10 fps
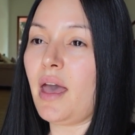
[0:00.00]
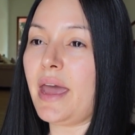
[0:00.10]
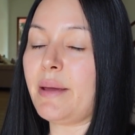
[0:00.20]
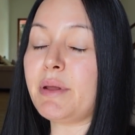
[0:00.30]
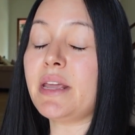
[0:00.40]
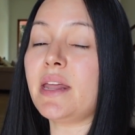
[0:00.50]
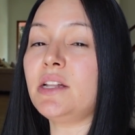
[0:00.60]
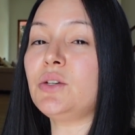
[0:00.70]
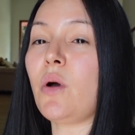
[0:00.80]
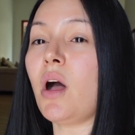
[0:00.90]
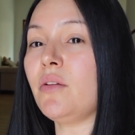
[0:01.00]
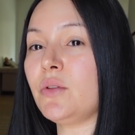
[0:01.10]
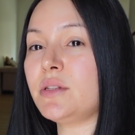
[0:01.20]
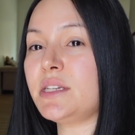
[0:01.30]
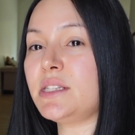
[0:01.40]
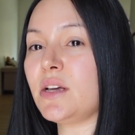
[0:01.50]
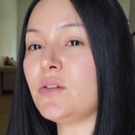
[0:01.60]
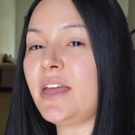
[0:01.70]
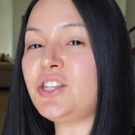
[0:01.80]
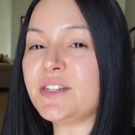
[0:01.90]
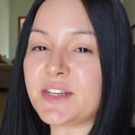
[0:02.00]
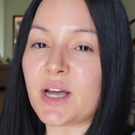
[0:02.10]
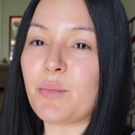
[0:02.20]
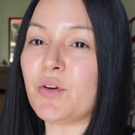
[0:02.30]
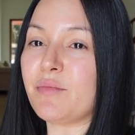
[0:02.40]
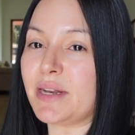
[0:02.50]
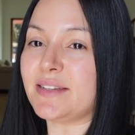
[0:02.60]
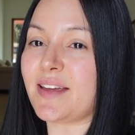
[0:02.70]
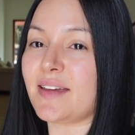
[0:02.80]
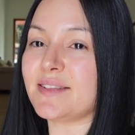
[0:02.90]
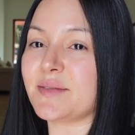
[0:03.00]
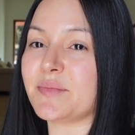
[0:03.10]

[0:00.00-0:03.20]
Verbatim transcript: and I'm going to get into all of those details in just a couple of minutes, guys